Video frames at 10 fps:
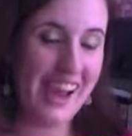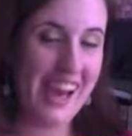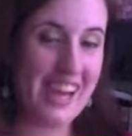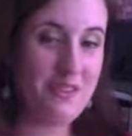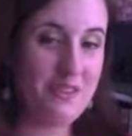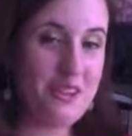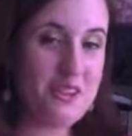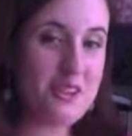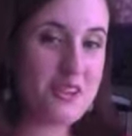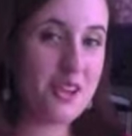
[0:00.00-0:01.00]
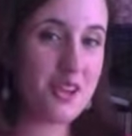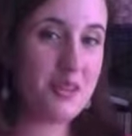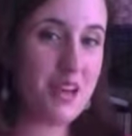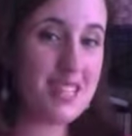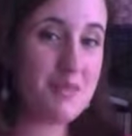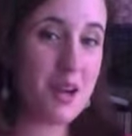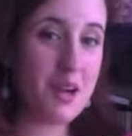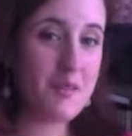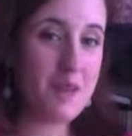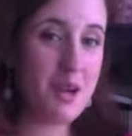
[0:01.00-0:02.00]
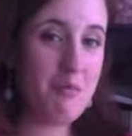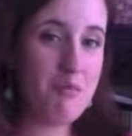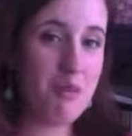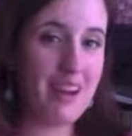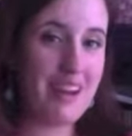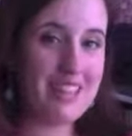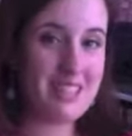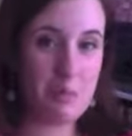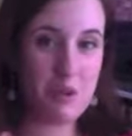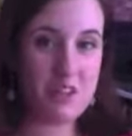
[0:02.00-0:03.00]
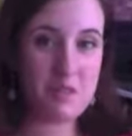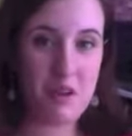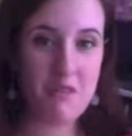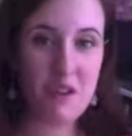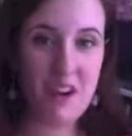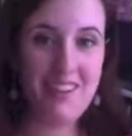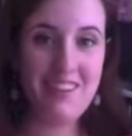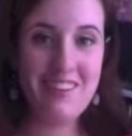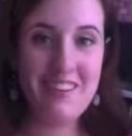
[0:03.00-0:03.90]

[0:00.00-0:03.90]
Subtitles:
And Avengers aren't quite Spider-Man, but as I put it to my friend,